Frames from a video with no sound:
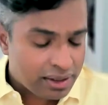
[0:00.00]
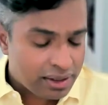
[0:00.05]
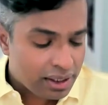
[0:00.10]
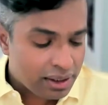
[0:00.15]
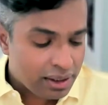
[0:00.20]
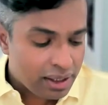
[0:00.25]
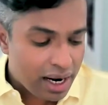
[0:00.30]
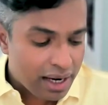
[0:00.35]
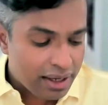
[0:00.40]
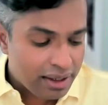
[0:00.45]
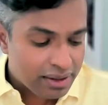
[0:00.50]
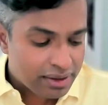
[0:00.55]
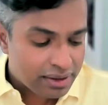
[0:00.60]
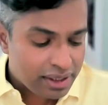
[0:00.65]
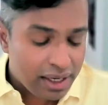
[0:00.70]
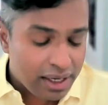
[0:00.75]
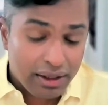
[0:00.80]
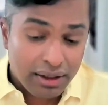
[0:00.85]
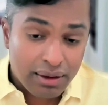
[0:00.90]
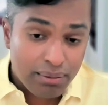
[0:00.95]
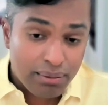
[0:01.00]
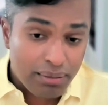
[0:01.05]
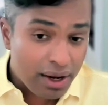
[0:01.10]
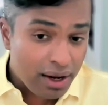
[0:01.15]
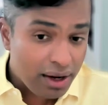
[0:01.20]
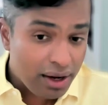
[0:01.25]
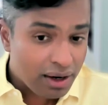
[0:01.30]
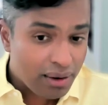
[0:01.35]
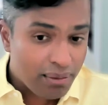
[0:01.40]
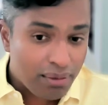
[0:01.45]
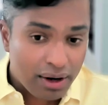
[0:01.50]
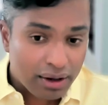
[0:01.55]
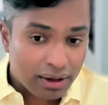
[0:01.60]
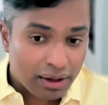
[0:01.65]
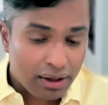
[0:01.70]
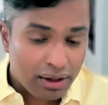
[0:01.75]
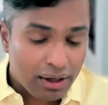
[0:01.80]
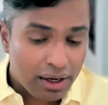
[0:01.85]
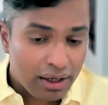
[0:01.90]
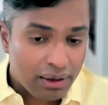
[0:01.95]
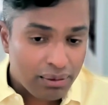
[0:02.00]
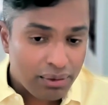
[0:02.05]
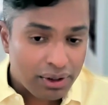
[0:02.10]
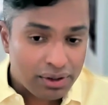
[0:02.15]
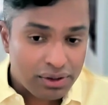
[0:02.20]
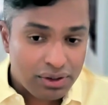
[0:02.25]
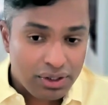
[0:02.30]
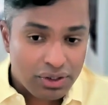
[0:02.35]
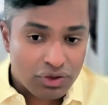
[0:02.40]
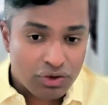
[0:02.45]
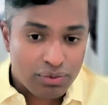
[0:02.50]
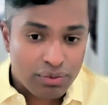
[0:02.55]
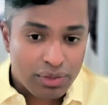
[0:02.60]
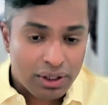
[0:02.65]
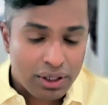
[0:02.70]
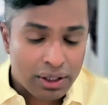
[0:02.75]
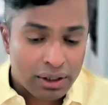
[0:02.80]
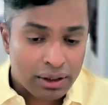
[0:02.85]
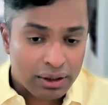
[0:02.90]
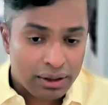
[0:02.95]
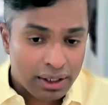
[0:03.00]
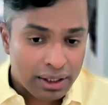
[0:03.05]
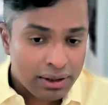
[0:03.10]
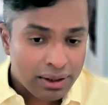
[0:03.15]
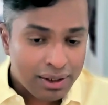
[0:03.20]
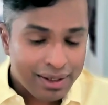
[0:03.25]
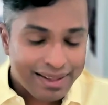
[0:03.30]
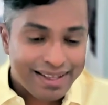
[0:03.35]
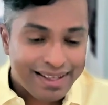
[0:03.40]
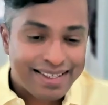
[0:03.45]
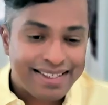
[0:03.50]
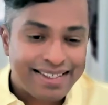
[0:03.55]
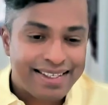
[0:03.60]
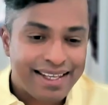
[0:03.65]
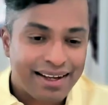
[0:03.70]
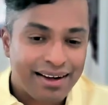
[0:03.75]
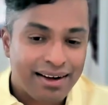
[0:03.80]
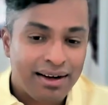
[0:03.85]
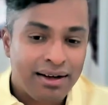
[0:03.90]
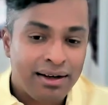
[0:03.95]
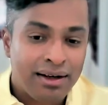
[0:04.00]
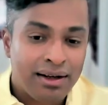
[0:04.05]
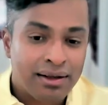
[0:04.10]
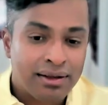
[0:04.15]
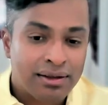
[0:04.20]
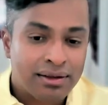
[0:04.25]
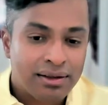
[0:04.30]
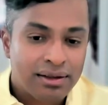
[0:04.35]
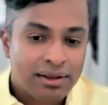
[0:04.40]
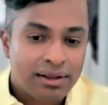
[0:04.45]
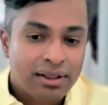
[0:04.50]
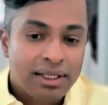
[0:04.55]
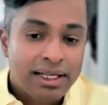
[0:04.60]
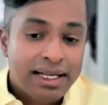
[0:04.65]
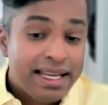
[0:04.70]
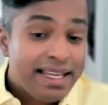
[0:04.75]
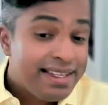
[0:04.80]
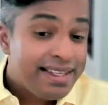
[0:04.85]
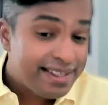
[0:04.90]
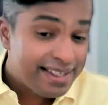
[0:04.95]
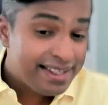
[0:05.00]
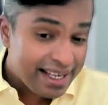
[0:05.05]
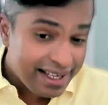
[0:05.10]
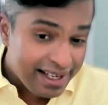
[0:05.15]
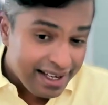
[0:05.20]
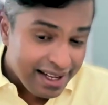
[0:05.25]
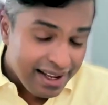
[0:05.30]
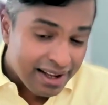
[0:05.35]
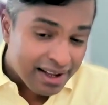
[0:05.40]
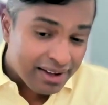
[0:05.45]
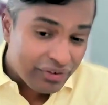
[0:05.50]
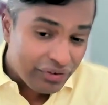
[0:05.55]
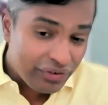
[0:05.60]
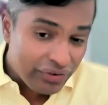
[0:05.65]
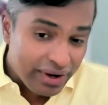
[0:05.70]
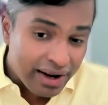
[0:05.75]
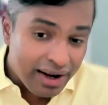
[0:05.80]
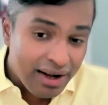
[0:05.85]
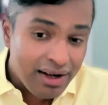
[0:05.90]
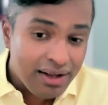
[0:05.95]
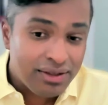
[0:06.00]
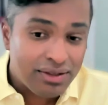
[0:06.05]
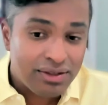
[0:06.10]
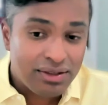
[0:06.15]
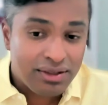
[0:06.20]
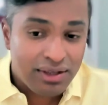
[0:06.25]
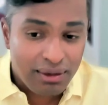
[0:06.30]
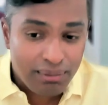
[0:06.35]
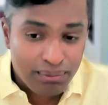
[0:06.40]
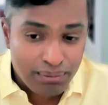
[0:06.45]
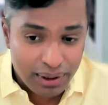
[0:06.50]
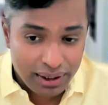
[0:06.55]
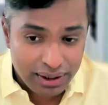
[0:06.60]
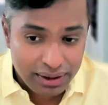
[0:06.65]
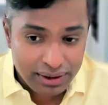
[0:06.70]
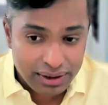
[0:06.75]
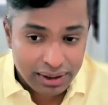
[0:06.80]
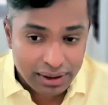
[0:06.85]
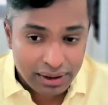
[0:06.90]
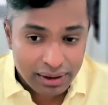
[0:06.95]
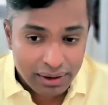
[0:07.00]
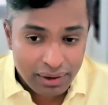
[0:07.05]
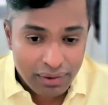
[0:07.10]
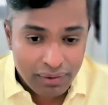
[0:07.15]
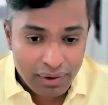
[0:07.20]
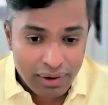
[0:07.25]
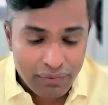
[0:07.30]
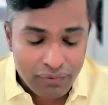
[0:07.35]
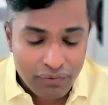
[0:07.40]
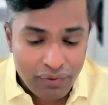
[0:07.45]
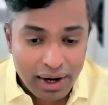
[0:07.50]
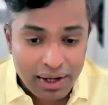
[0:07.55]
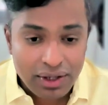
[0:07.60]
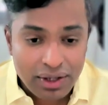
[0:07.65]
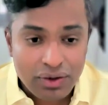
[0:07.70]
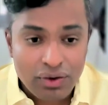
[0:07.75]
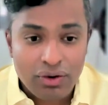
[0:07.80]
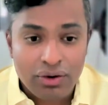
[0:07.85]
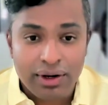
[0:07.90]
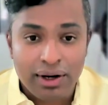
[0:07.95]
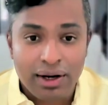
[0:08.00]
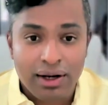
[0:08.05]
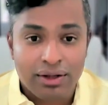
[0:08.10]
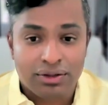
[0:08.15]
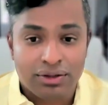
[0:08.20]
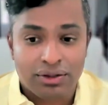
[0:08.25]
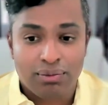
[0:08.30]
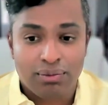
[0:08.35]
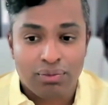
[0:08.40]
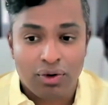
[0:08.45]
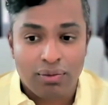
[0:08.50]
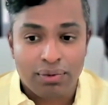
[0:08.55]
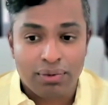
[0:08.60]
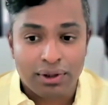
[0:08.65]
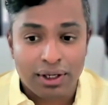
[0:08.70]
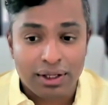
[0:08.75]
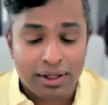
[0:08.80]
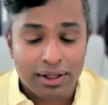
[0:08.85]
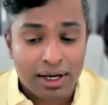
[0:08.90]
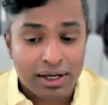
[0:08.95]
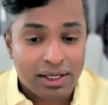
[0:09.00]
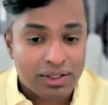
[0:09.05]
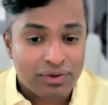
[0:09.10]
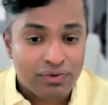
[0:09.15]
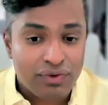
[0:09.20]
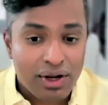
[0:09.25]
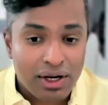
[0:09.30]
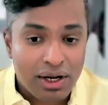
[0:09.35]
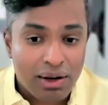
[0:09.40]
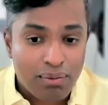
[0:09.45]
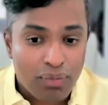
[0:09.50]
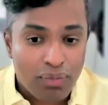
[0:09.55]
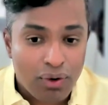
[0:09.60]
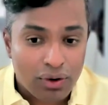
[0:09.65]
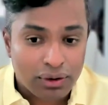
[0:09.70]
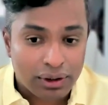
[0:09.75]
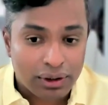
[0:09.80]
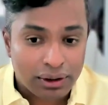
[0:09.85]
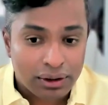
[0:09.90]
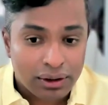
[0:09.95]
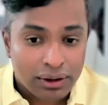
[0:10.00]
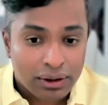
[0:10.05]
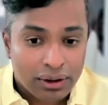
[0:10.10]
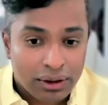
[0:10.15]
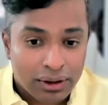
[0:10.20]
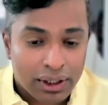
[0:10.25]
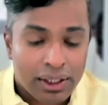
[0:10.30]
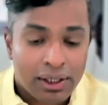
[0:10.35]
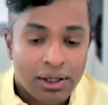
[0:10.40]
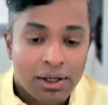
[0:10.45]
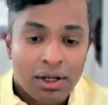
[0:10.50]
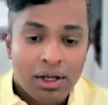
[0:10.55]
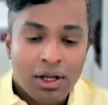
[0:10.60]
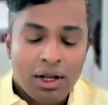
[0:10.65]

said, understanding the Bay Area market dynamics needs to be done. Second is setting a realistic budget when finding your real estate property. That is very important, right?